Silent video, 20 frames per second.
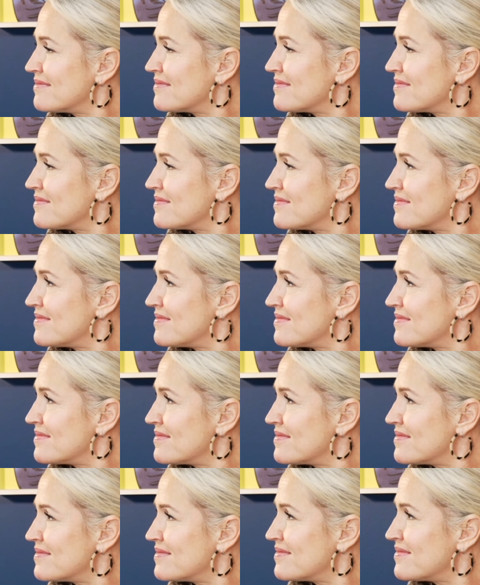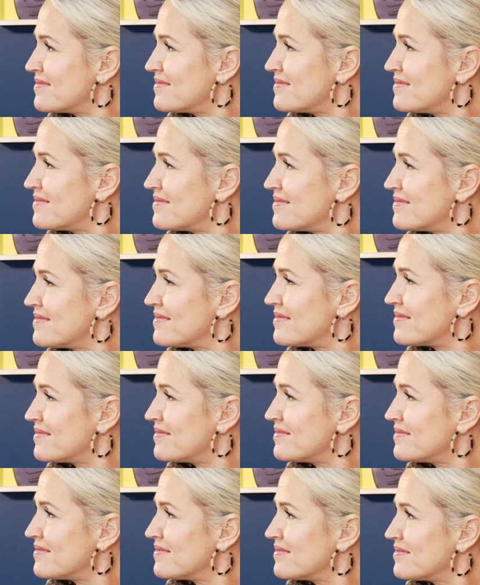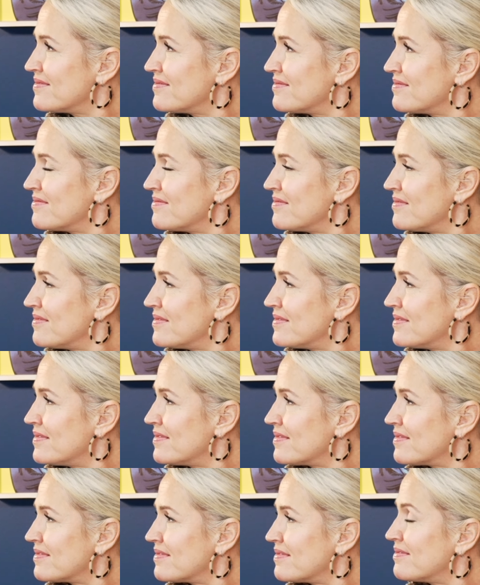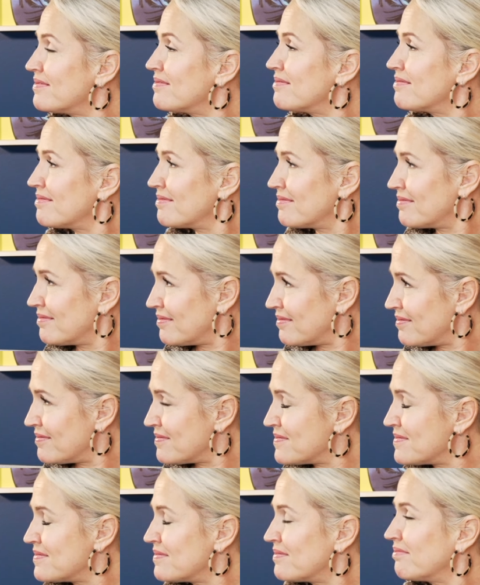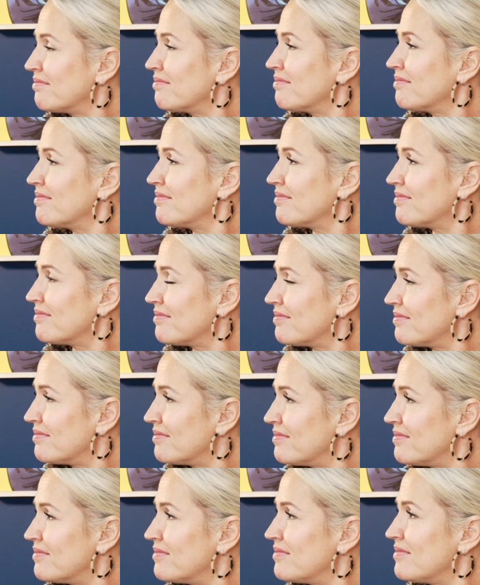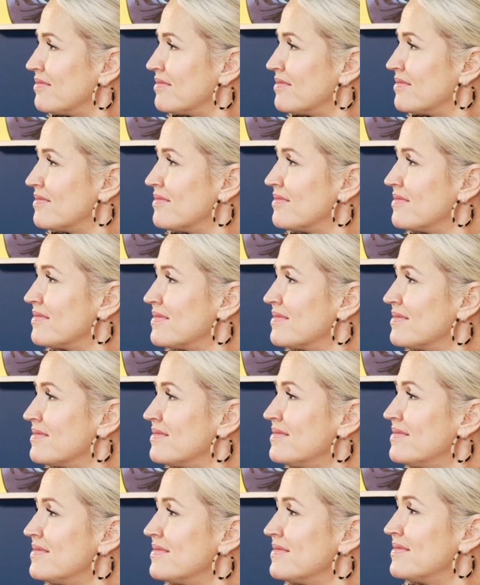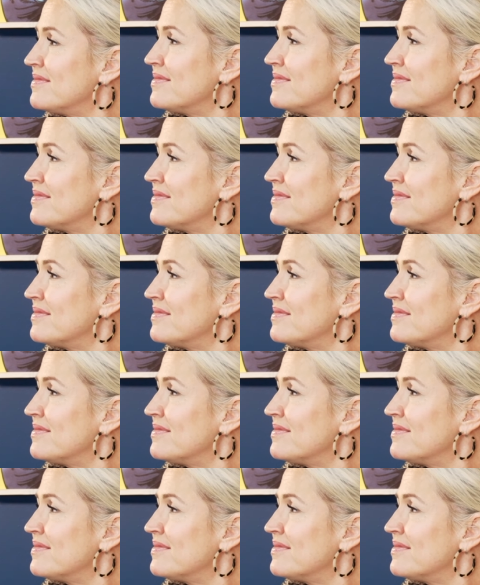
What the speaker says: No words are spoken by the person on screen.